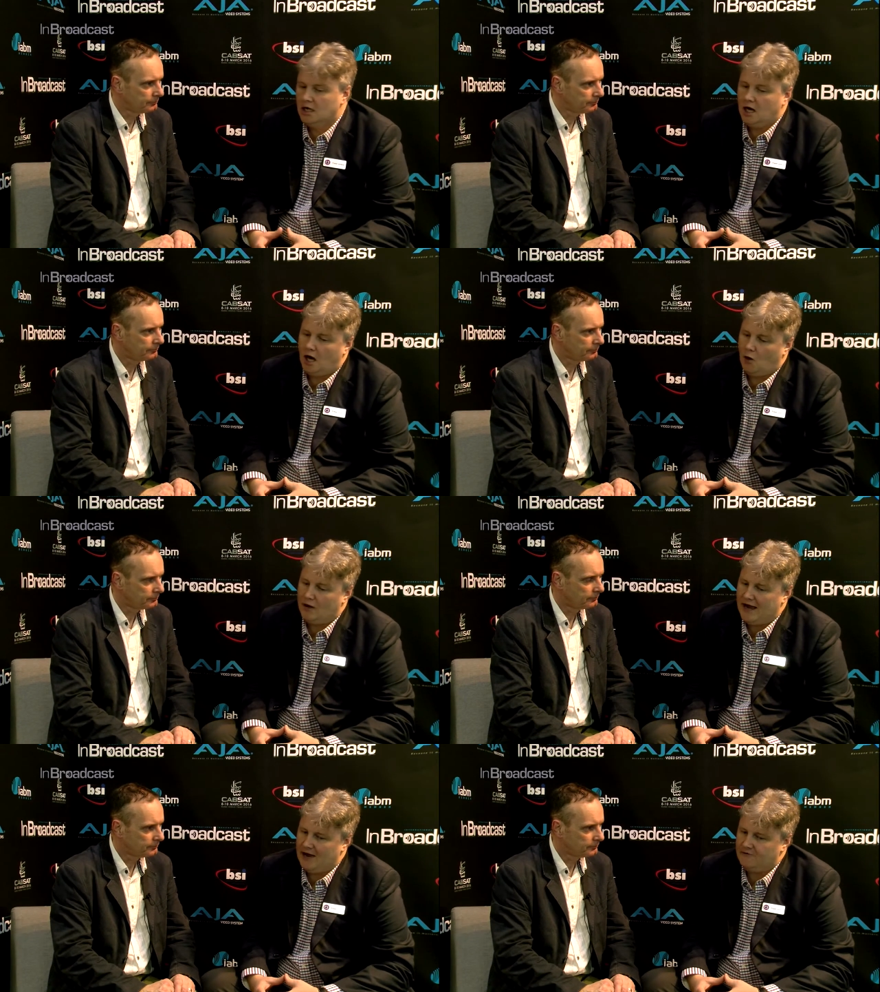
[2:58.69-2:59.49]
Speaker 1: Uh,
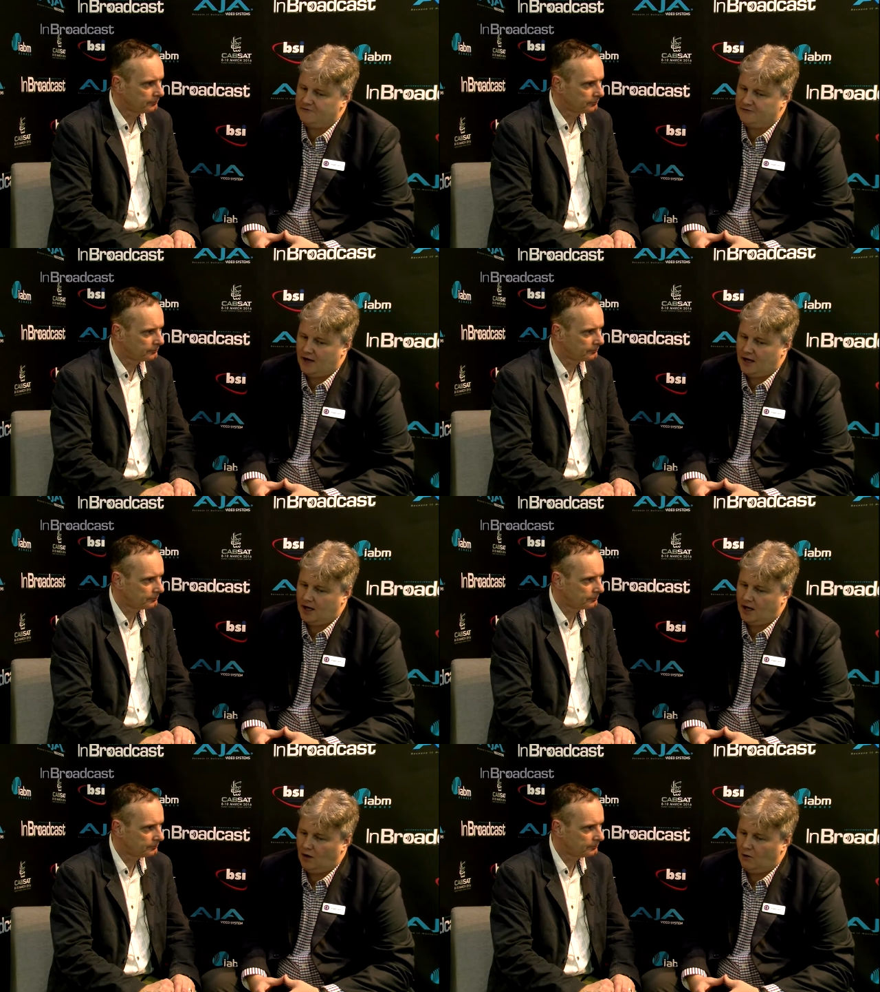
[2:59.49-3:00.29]
we have
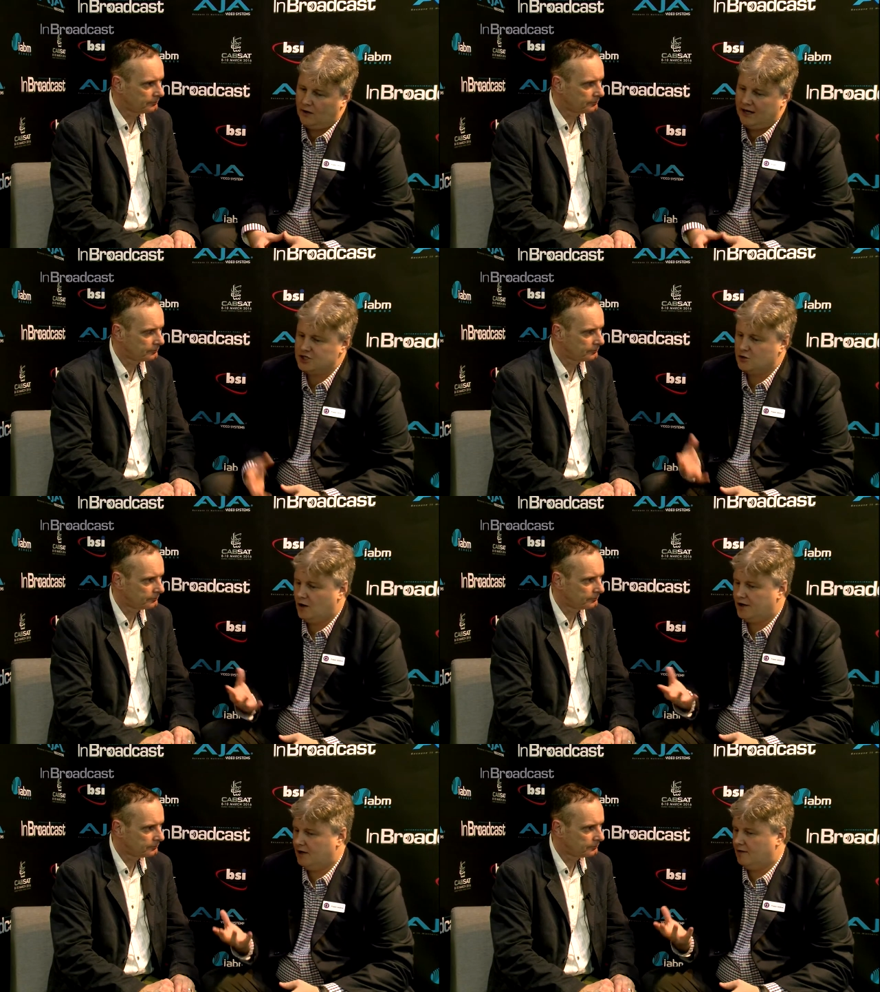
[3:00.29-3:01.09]
uh, we actually
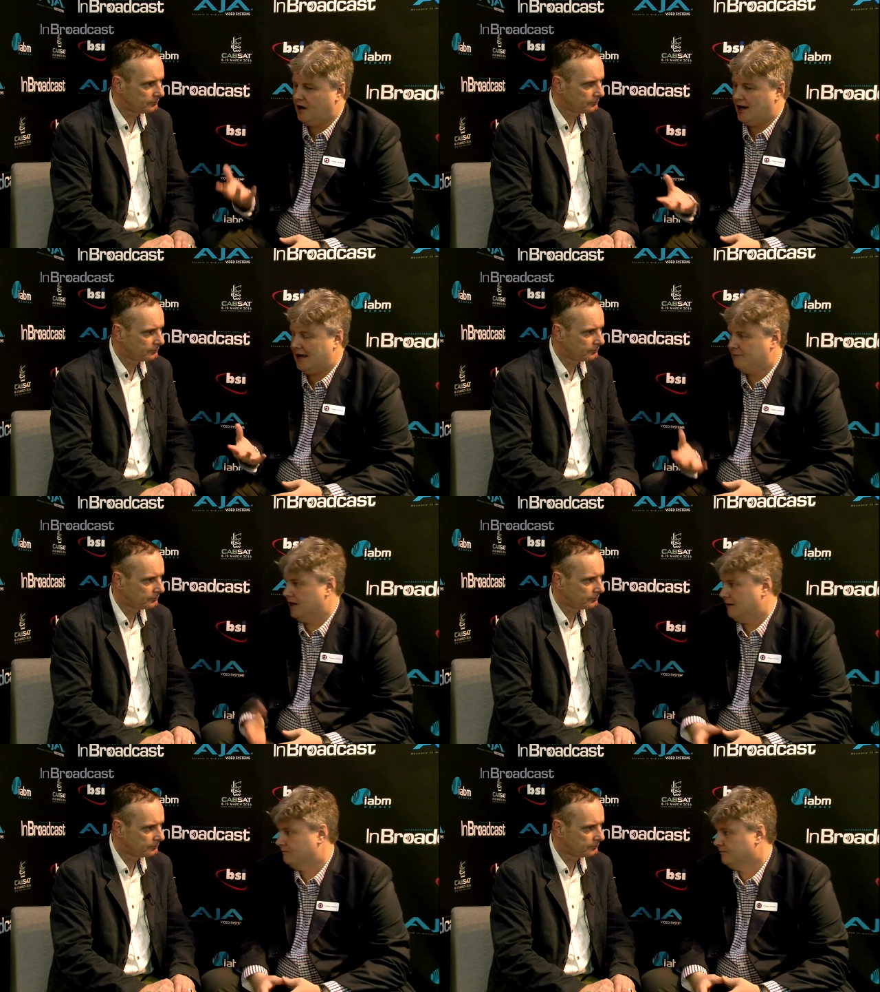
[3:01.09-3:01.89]
won an
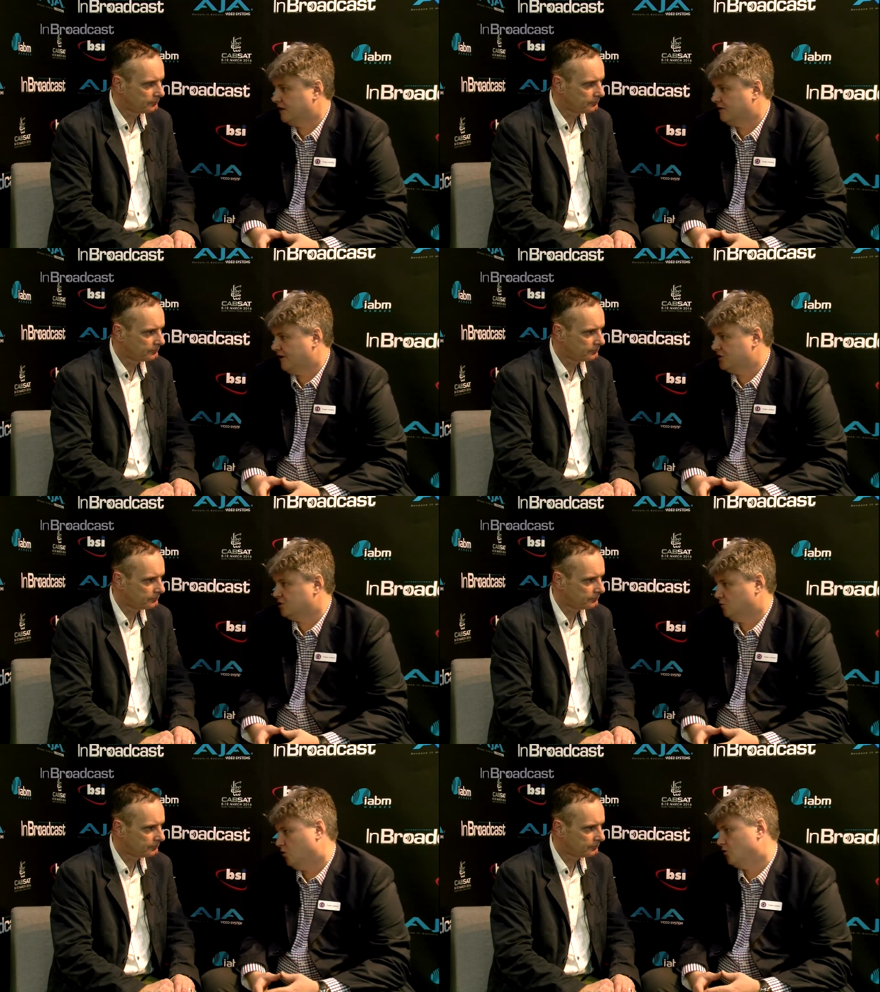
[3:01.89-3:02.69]
IABM Innovation
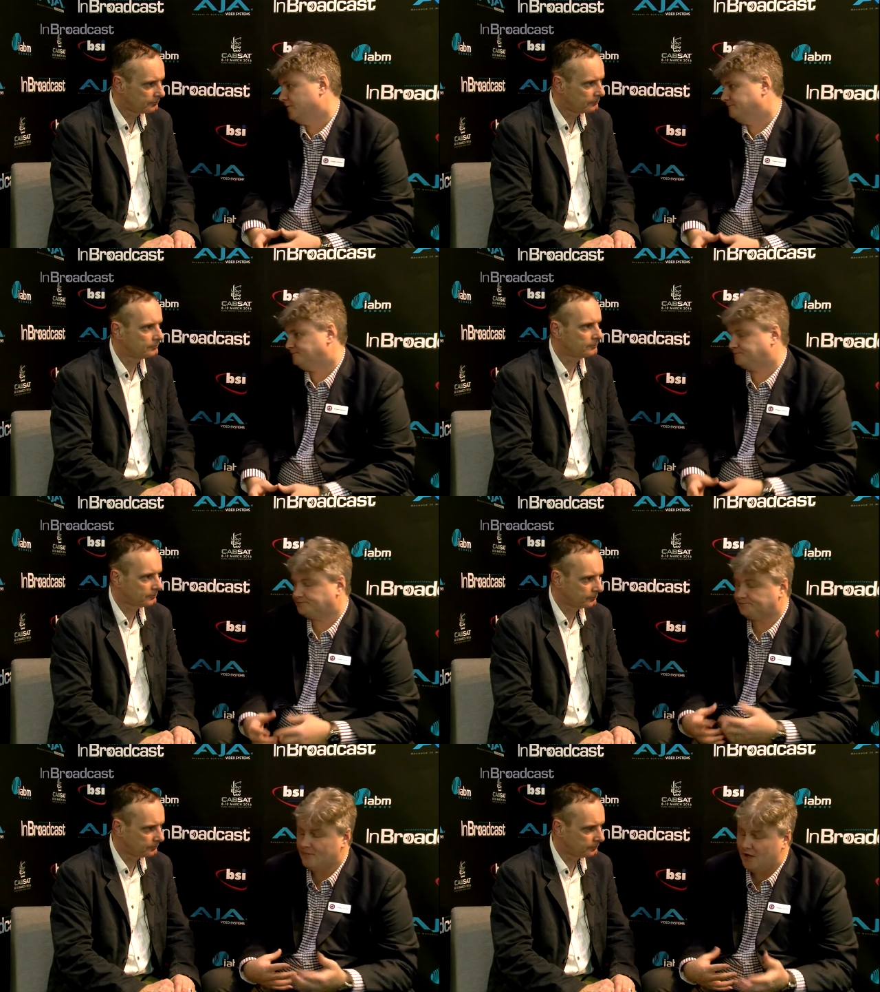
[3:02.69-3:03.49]
Award
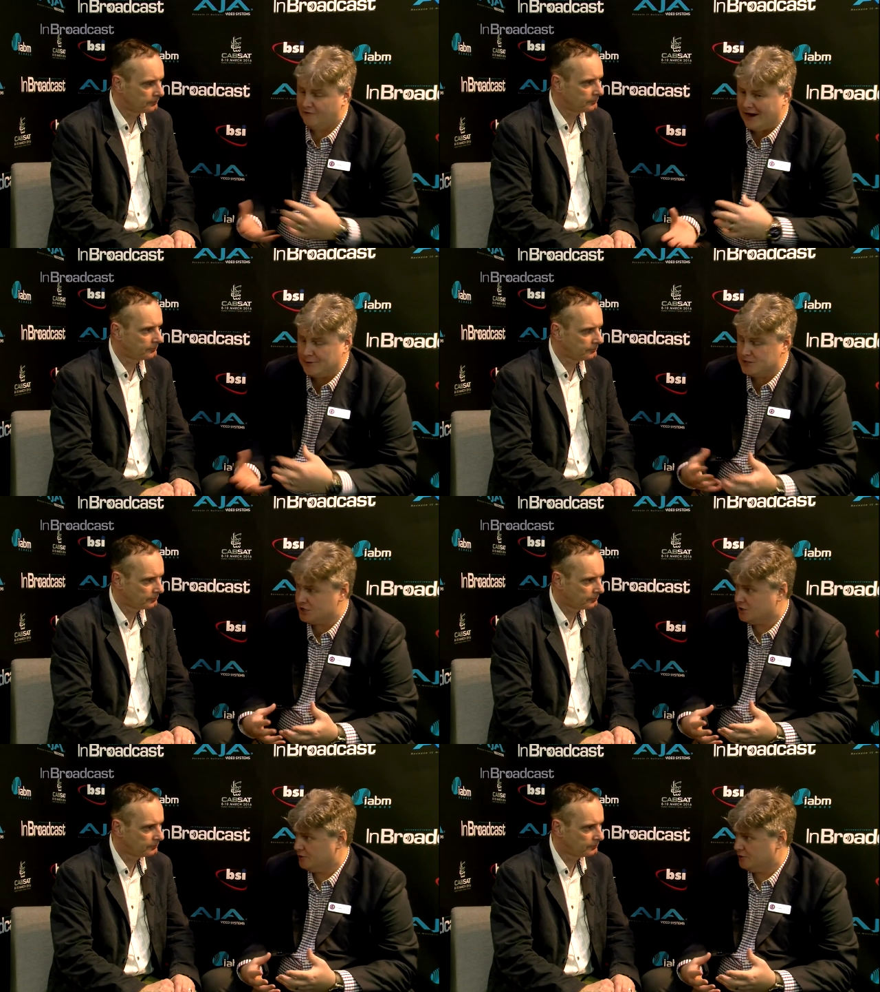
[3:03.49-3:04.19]
for acquisition and